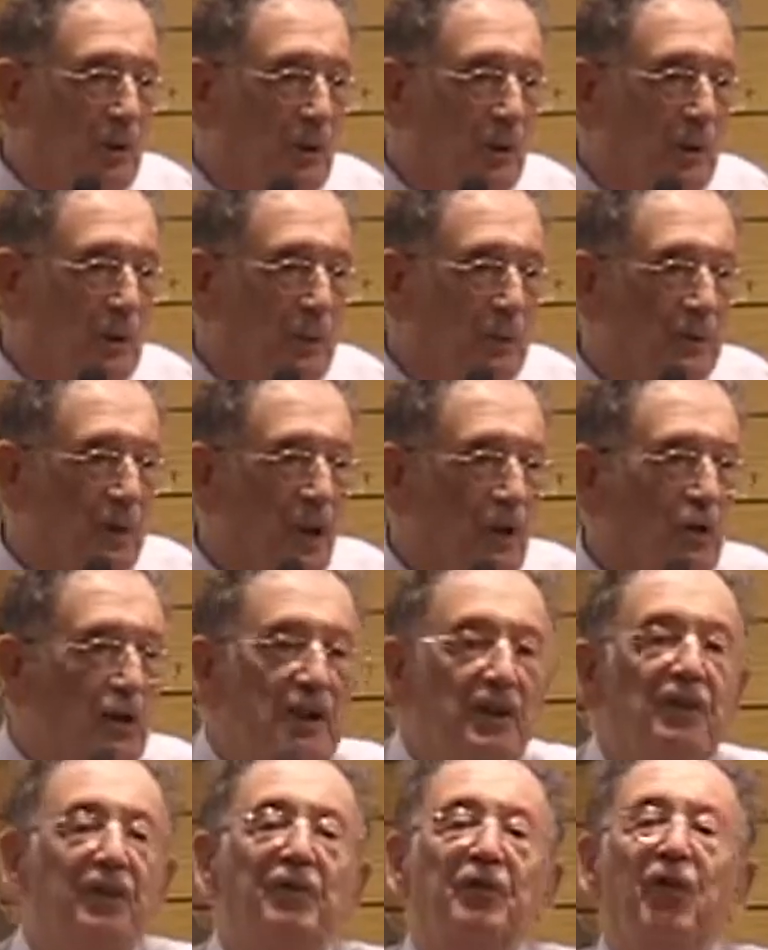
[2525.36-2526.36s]
to
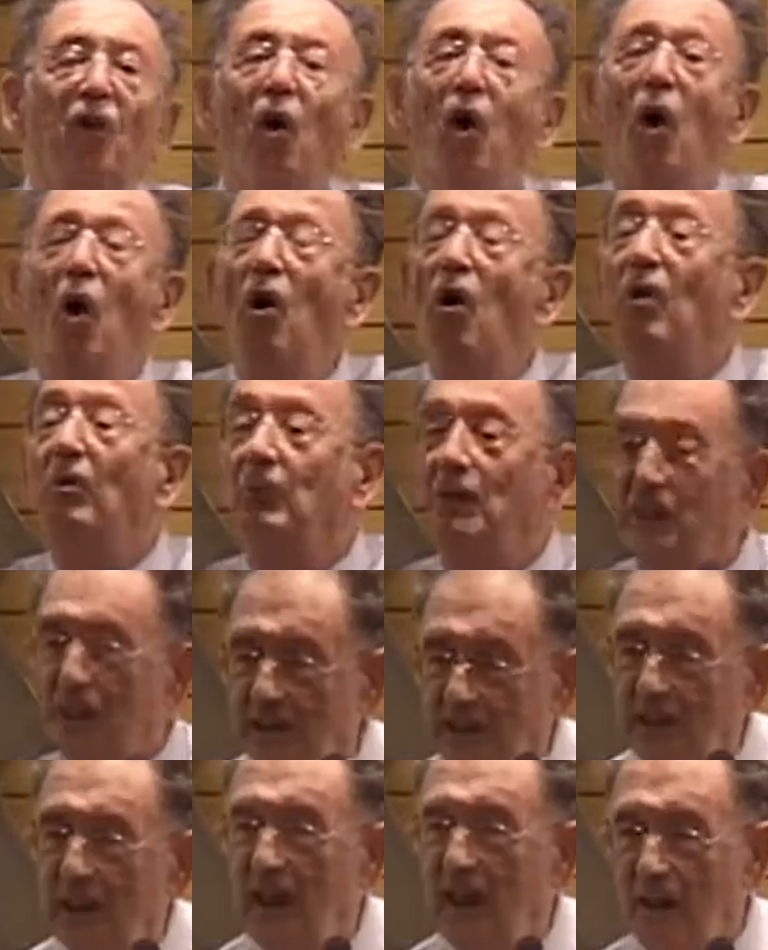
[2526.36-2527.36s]
reform
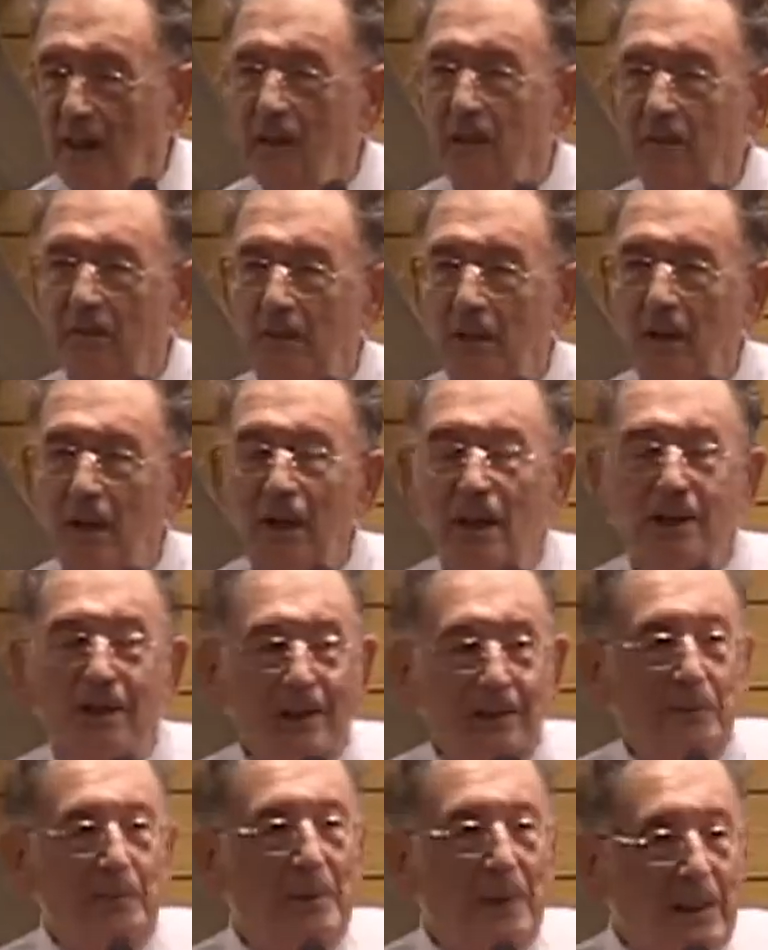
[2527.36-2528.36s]
Islam,
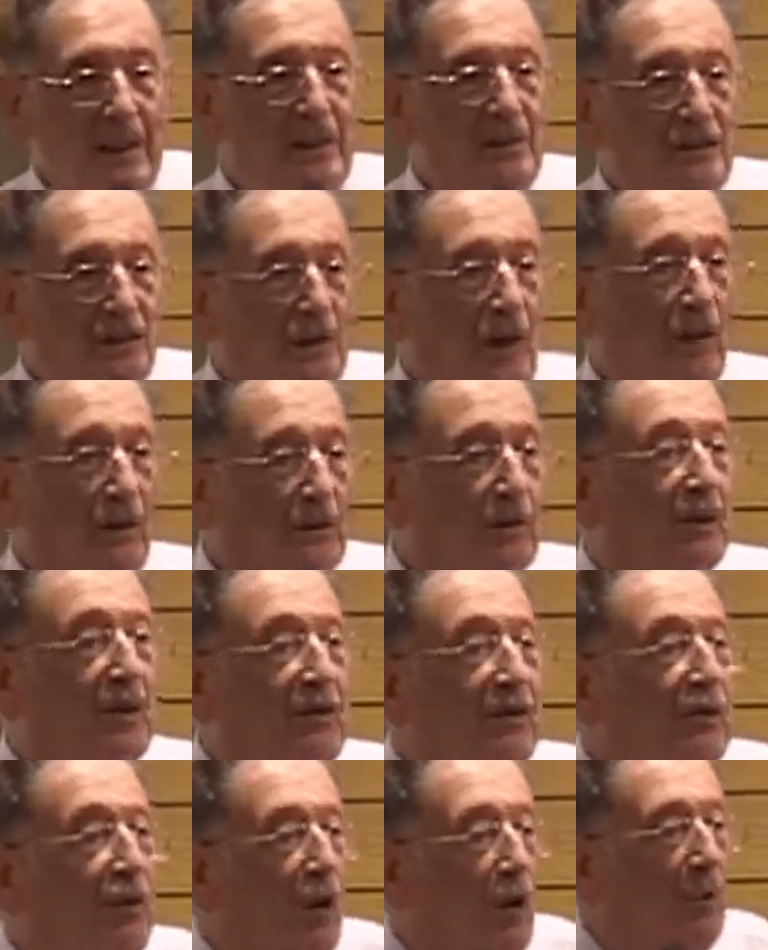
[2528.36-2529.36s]
that means not
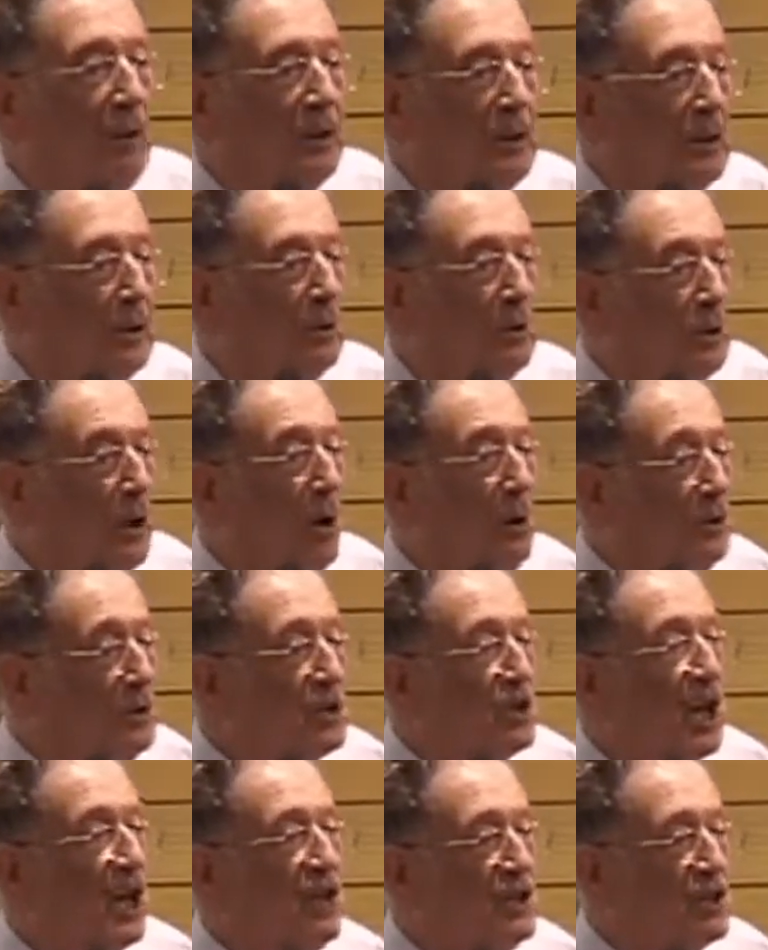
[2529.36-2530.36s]
reform it. You
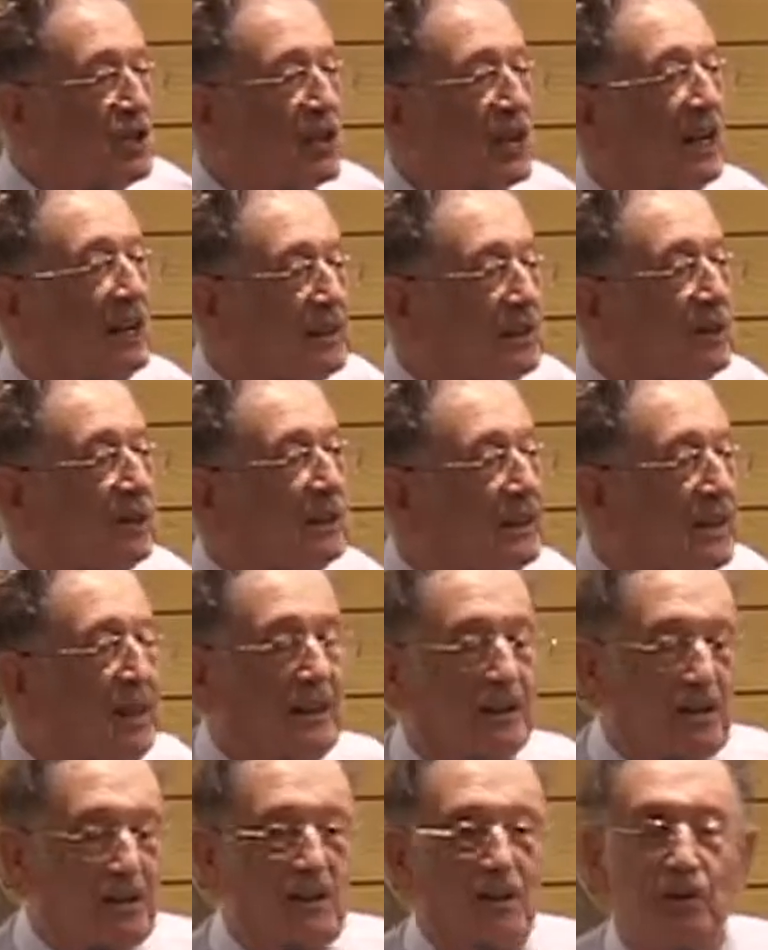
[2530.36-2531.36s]
don't change sacred
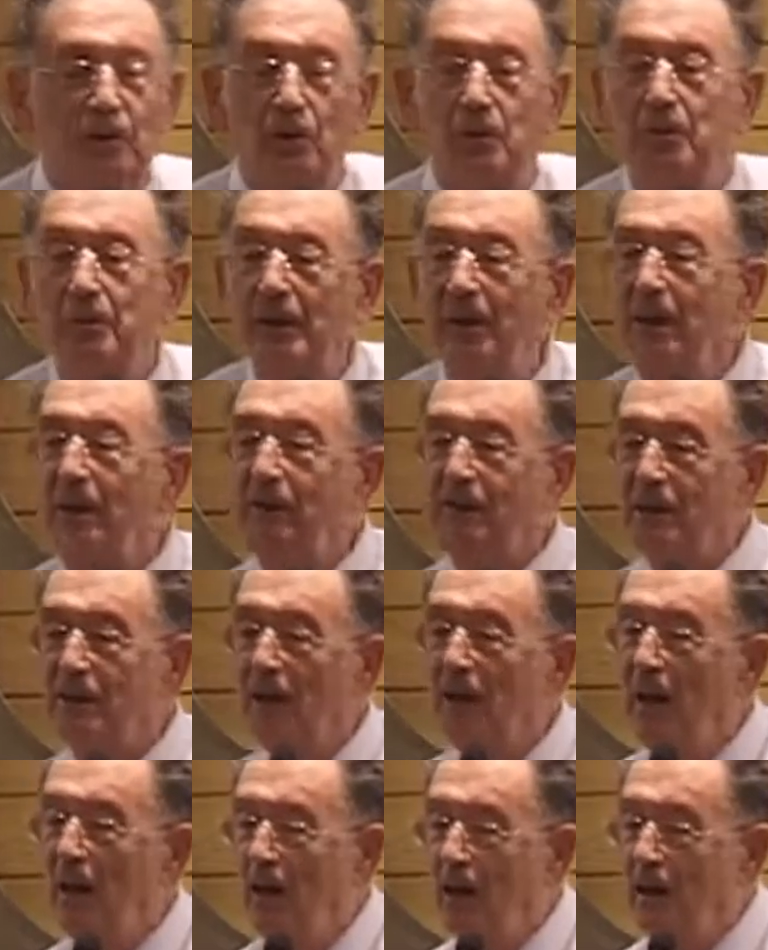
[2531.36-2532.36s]
texts if you believe
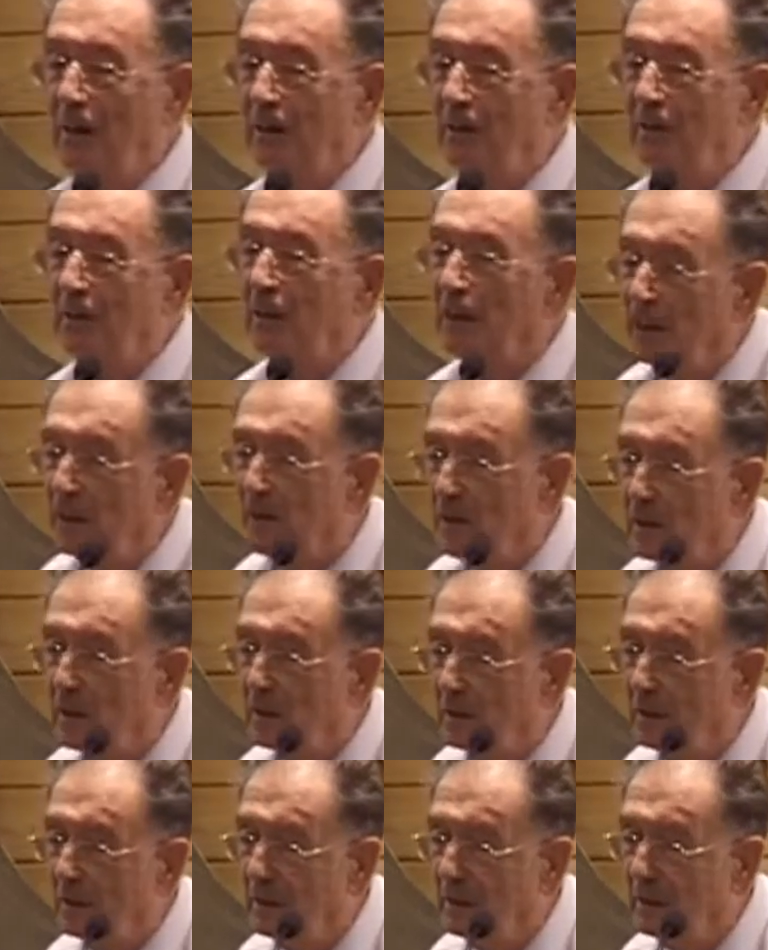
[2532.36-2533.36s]
in, in religion.